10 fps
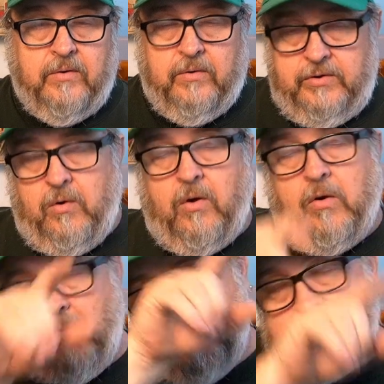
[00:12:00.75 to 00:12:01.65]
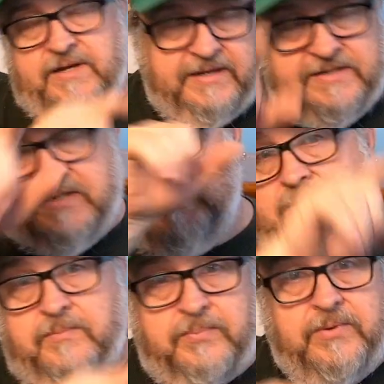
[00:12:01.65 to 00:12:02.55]
your artwork is
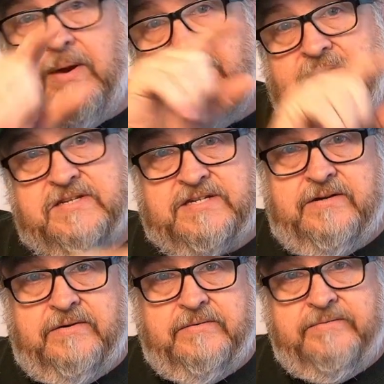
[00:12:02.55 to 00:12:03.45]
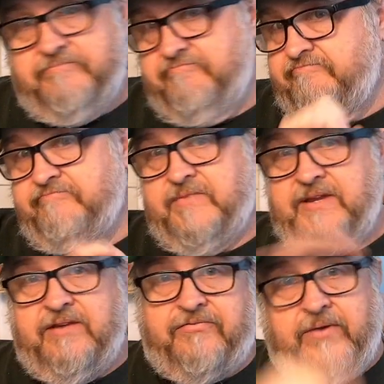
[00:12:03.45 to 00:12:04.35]
put right in the center,
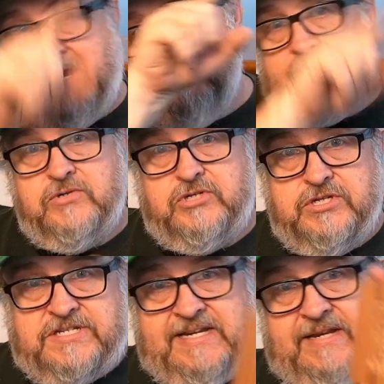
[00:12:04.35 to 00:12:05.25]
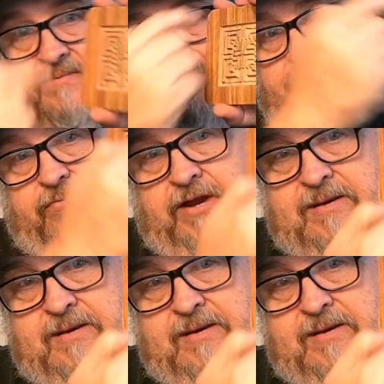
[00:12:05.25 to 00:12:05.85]
hit frame and you should see it frame